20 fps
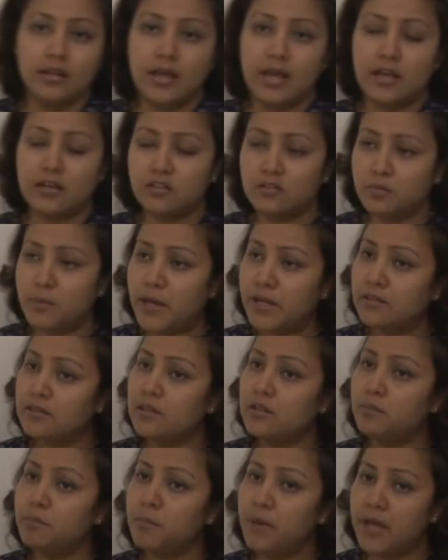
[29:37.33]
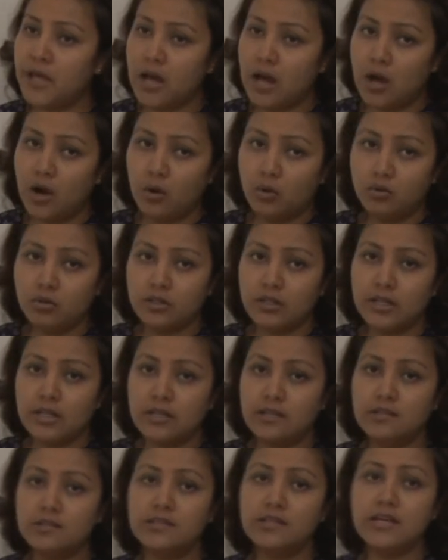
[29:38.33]
expected payout
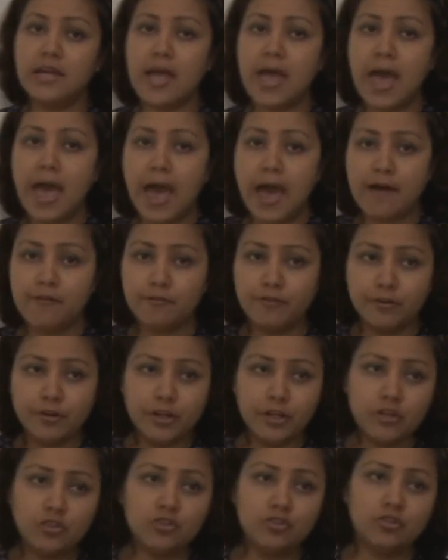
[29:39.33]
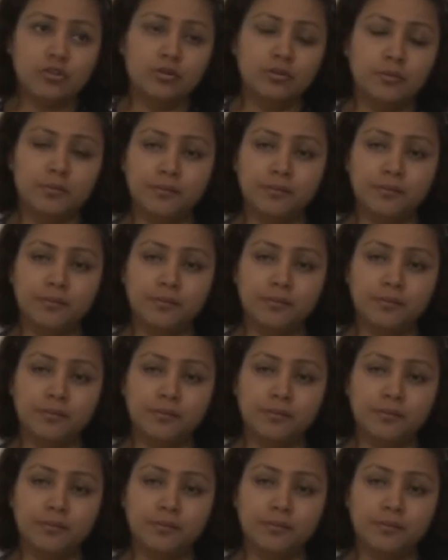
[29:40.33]
is the average